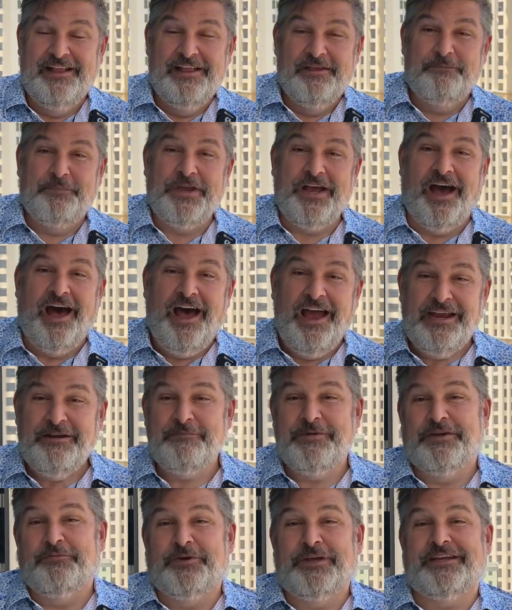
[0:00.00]
Behind
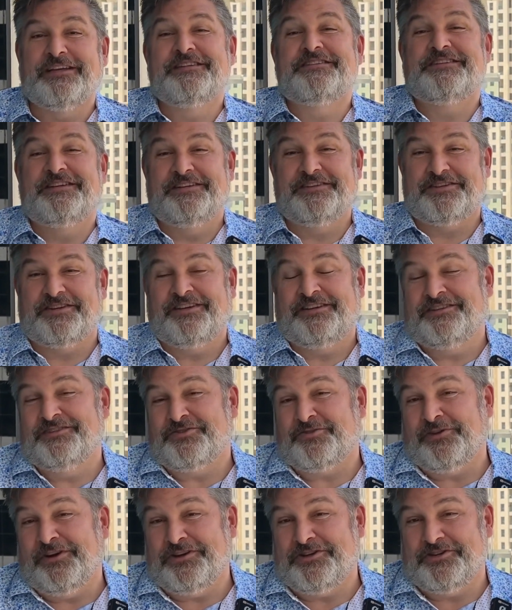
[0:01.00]
me, we can see a
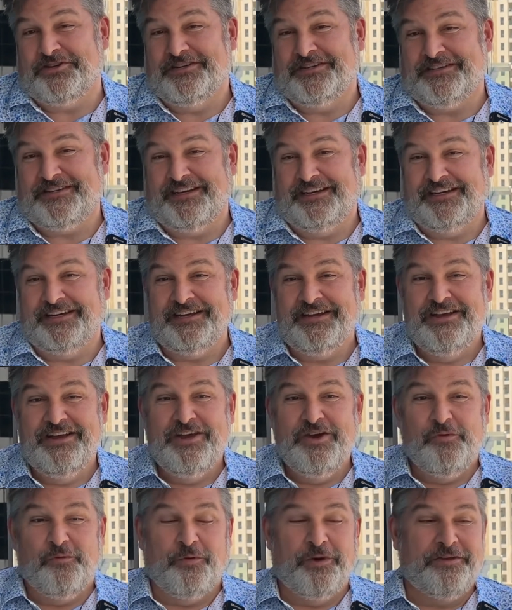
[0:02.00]
construction site
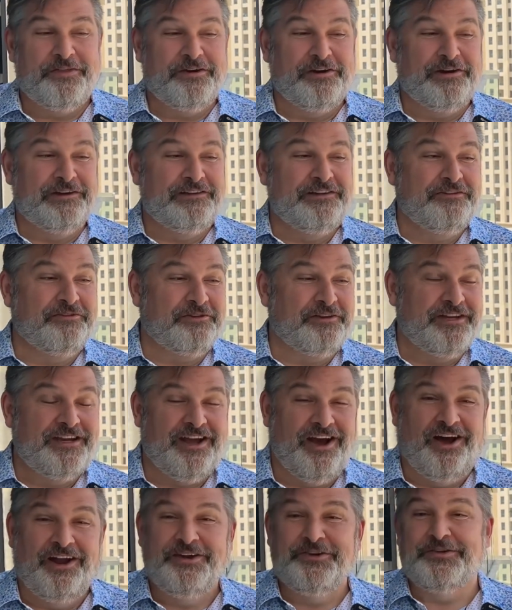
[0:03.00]
where there are literally
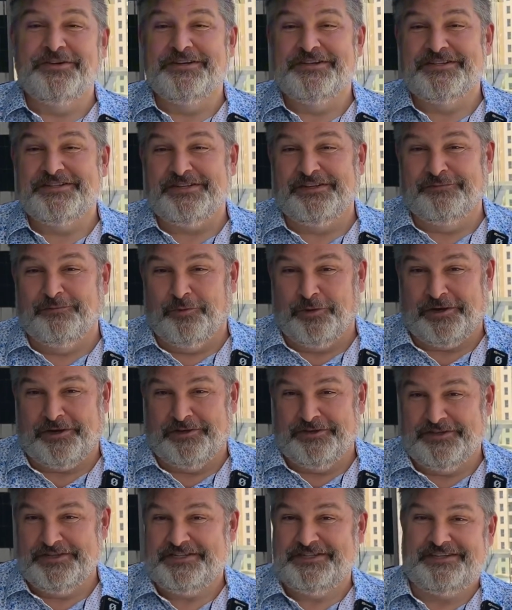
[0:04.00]
hundreds of
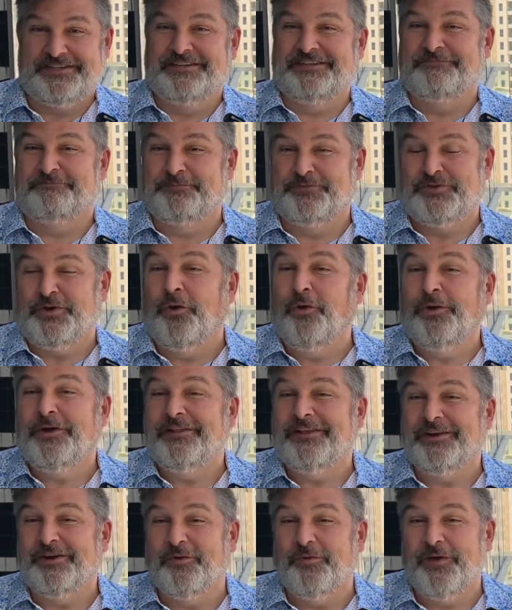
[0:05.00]
workers
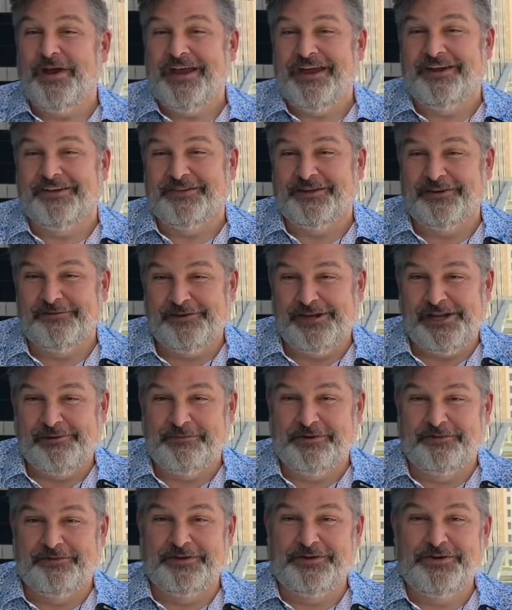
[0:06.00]
toiling away on the
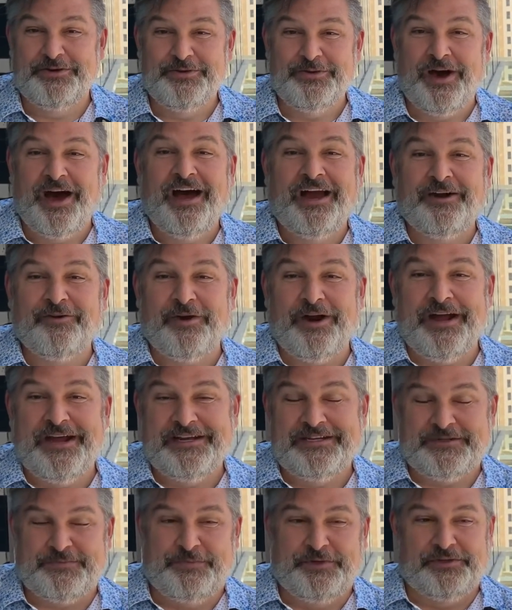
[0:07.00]
development of a new
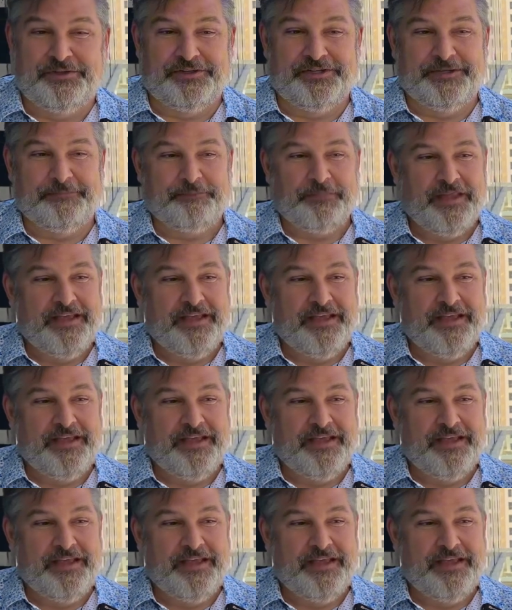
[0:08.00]
high-rise building.